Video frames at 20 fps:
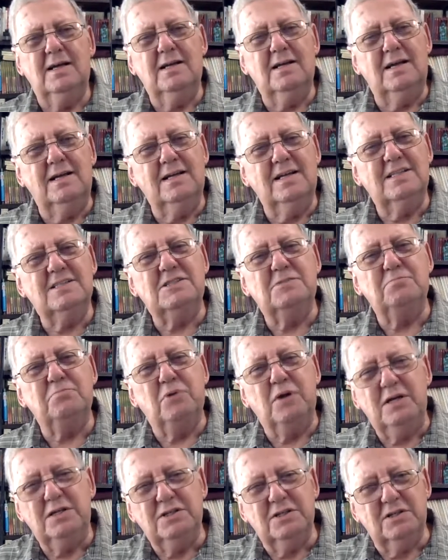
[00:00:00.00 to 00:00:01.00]
an
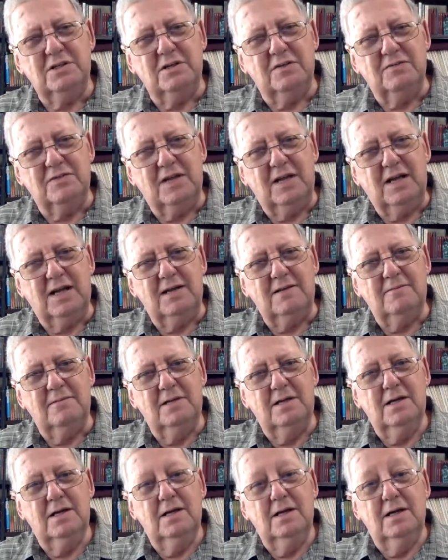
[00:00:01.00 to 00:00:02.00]
expression of that
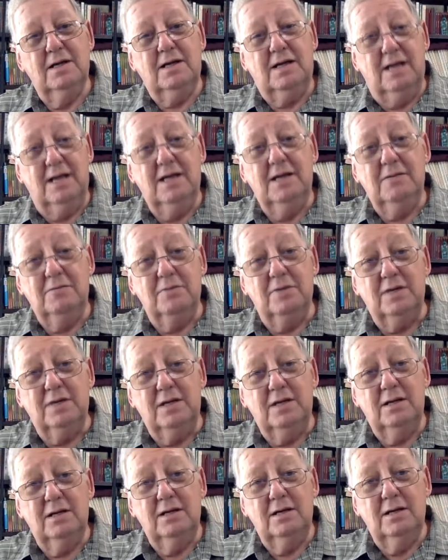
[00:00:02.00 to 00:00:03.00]
can
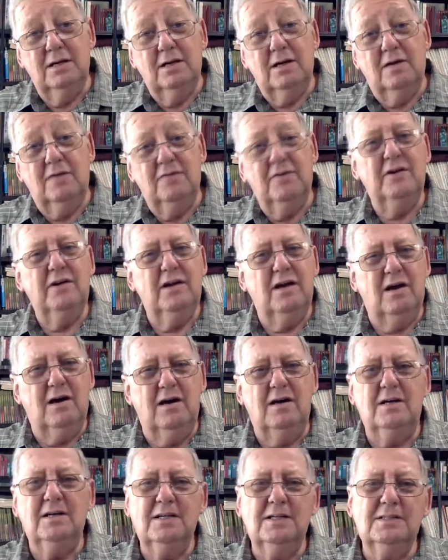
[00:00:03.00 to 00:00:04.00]
be a very
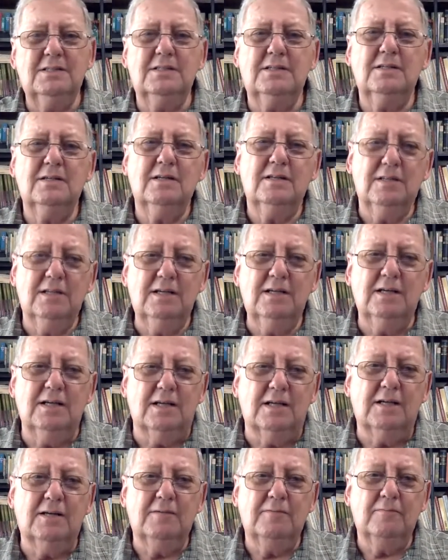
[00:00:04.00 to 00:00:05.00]
honest
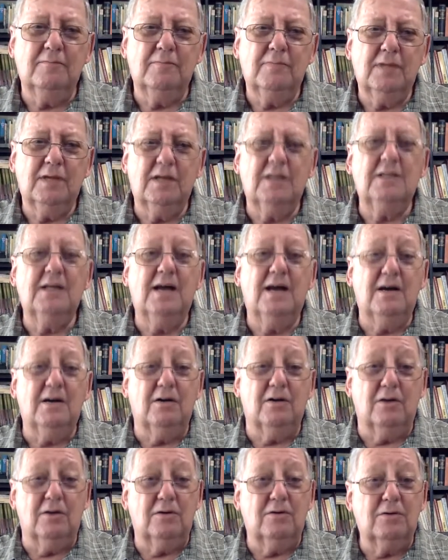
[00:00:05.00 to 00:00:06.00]
thing, a
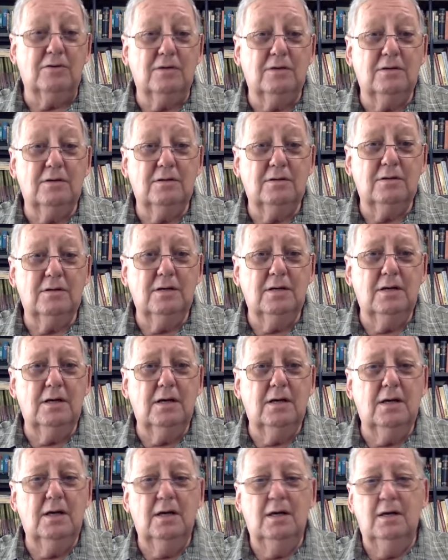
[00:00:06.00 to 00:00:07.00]
dialogue.
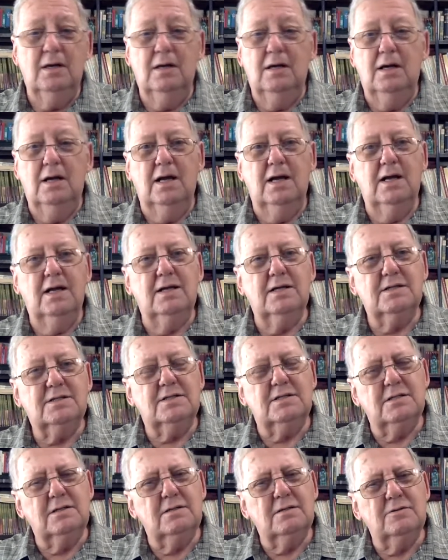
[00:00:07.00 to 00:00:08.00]

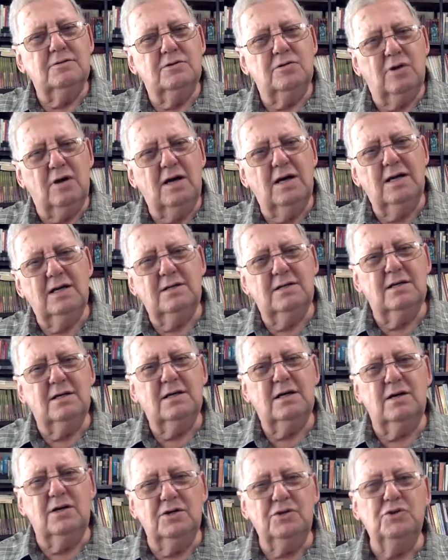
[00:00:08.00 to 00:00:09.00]
It's trying to
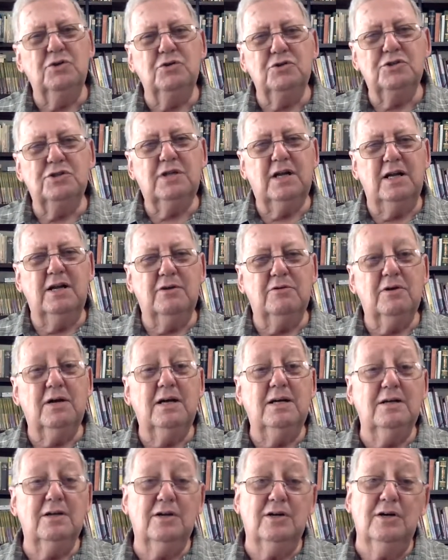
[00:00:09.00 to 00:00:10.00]
understand,
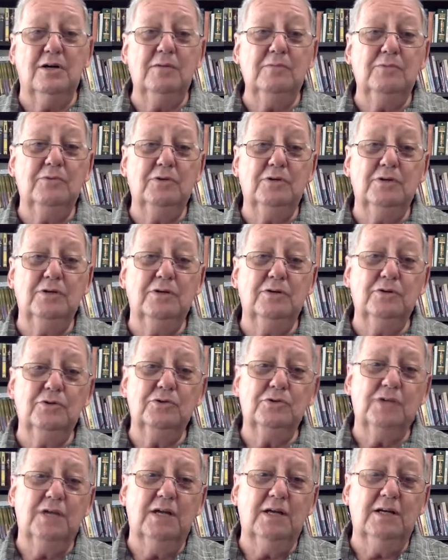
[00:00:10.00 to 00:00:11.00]
trying to come to an
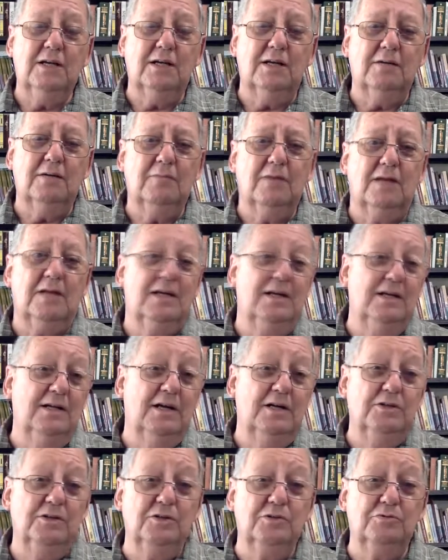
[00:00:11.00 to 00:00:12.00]
understanding. My
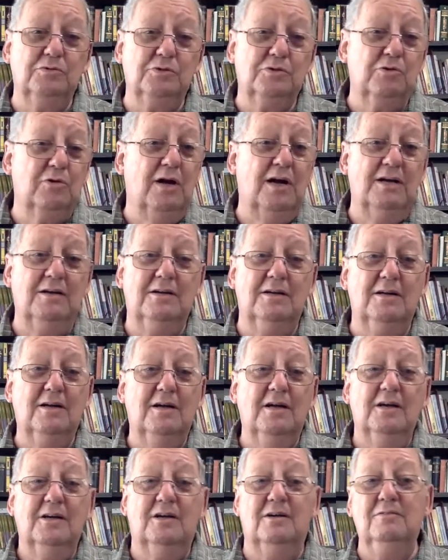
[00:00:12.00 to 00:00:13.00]
teenagers was trying to
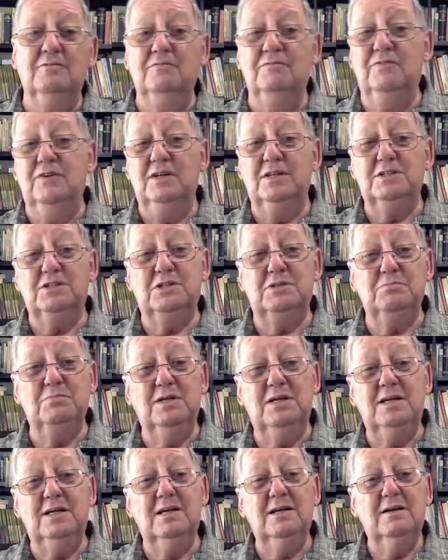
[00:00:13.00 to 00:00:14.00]
convince
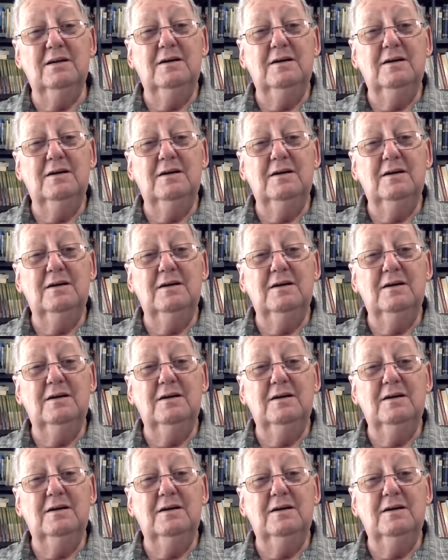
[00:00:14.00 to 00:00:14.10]
me